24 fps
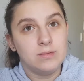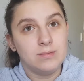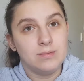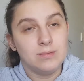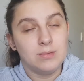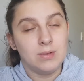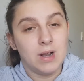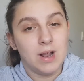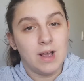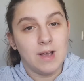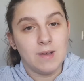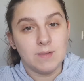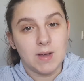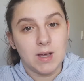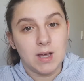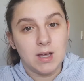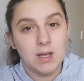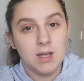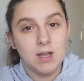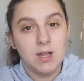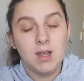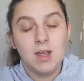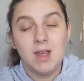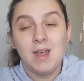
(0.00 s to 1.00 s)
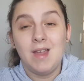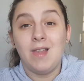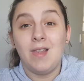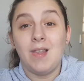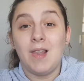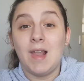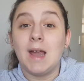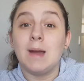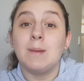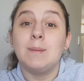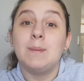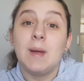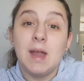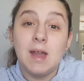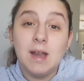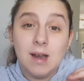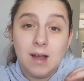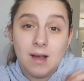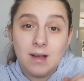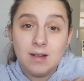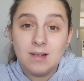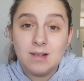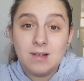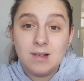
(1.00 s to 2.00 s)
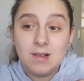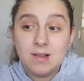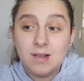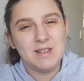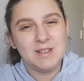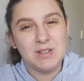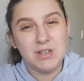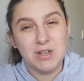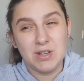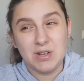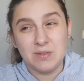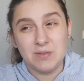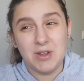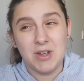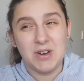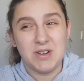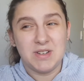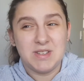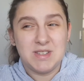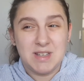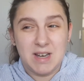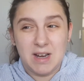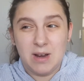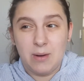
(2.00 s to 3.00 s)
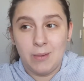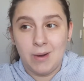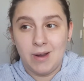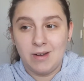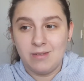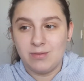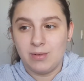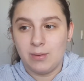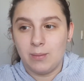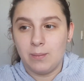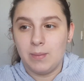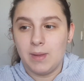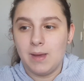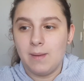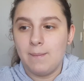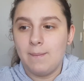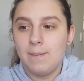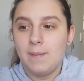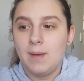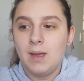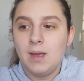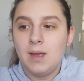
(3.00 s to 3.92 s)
whatever, like peanuts, you gotta stay away from them.